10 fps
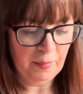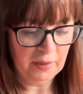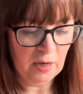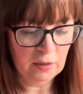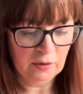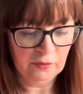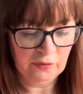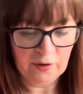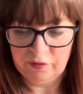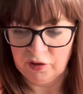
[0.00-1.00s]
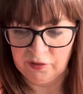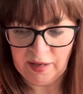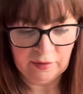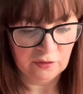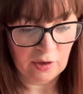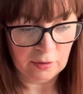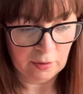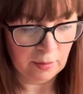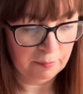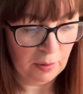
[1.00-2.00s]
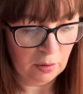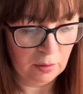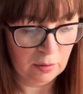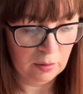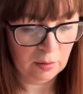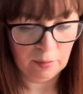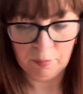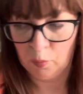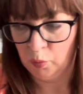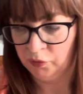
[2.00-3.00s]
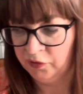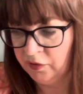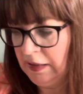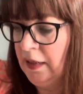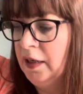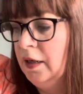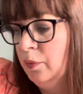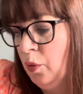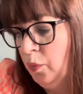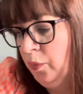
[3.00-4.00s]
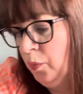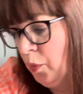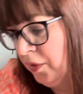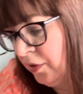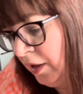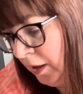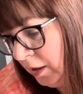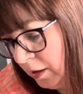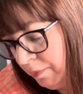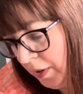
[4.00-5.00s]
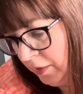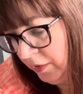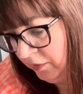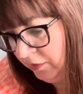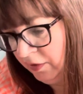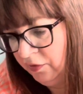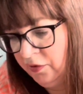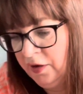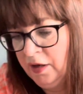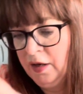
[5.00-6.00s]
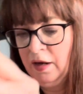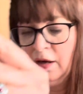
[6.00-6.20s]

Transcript: colours that I've just had done, but we'll see what we think. But this is the